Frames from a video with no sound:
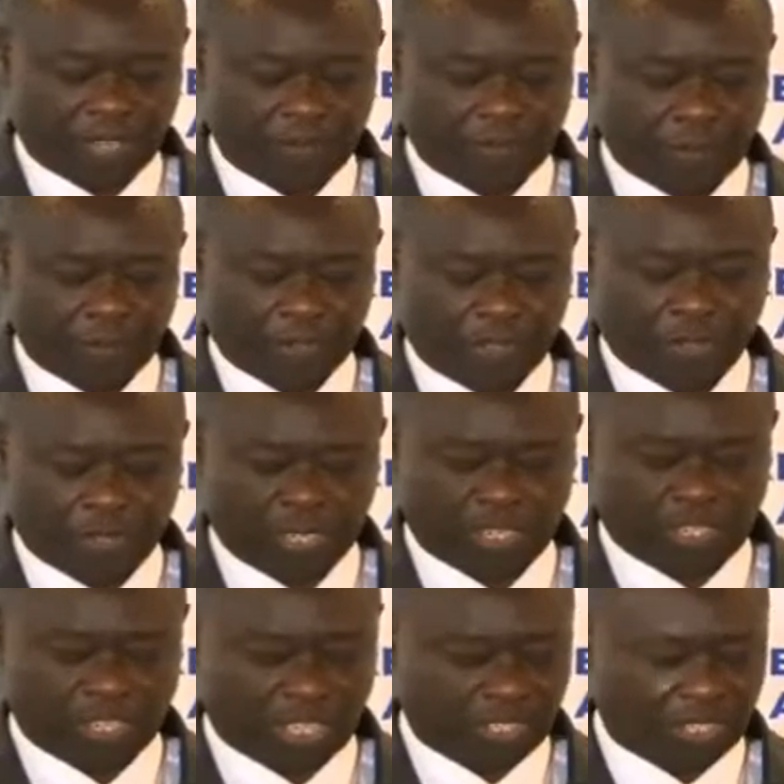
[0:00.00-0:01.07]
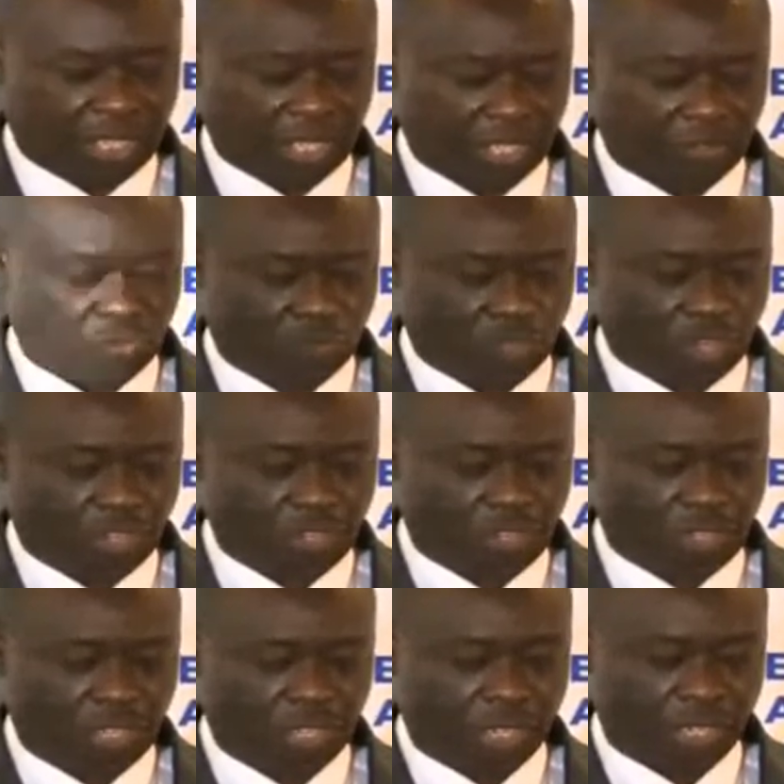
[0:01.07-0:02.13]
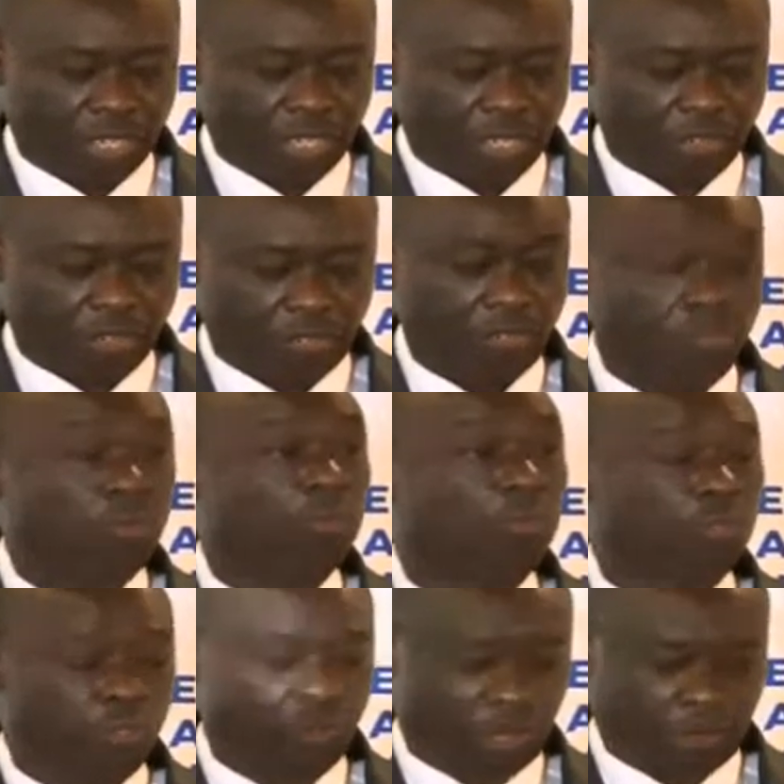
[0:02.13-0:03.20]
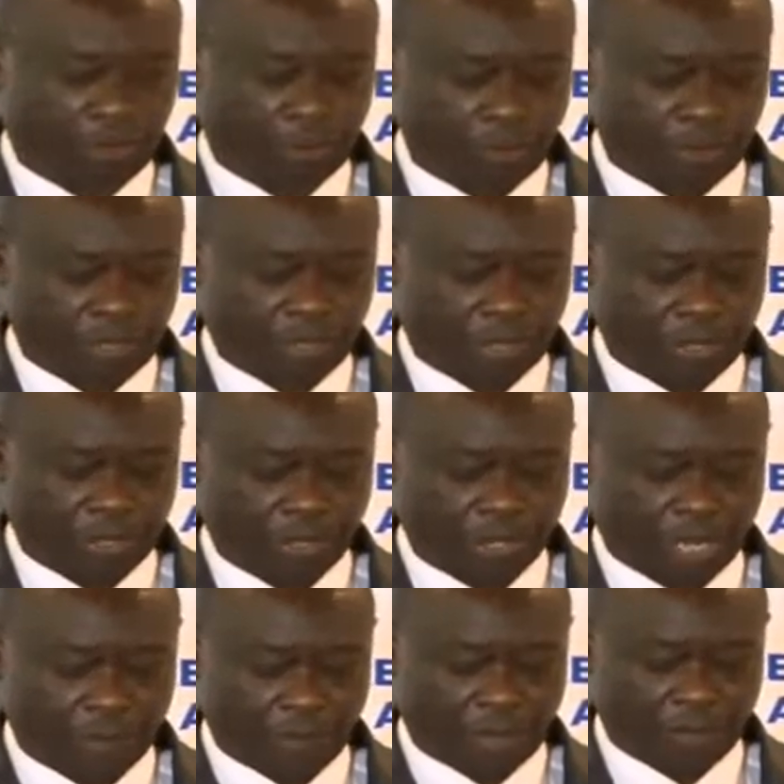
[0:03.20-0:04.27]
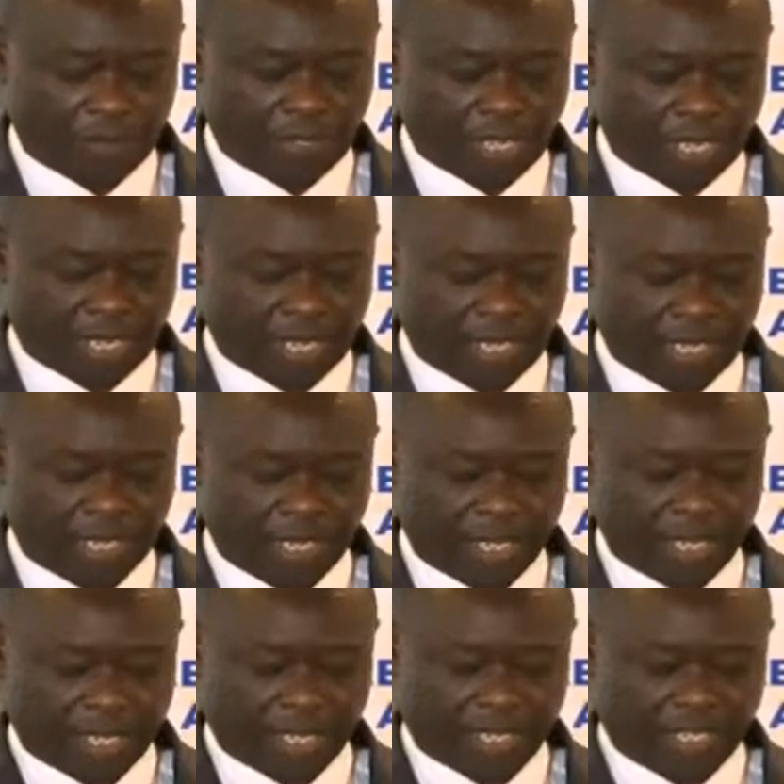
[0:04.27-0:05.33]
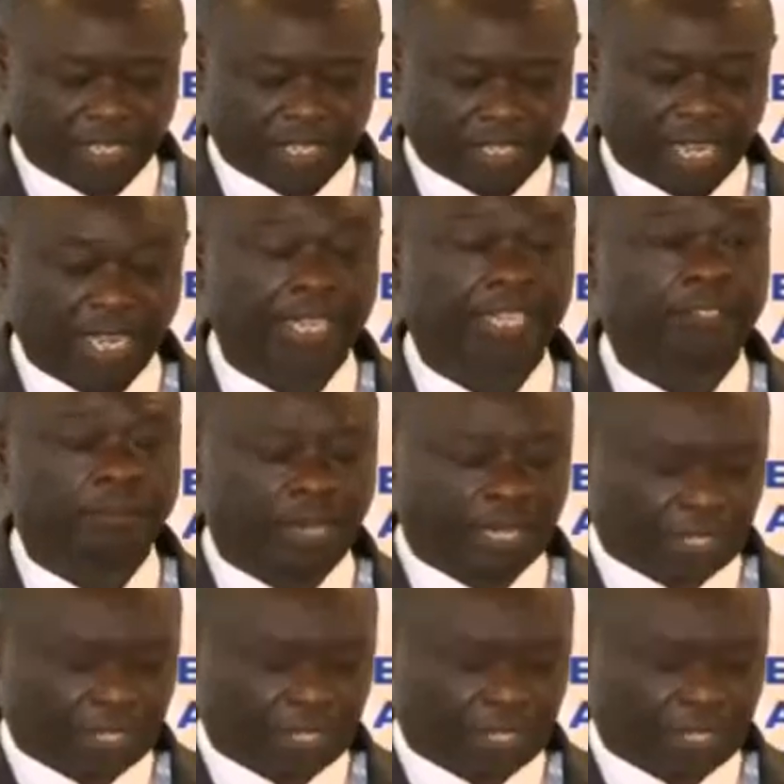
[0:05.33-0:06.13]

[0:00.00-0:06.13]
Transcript: pivot or adjust their strategy due to new information about their target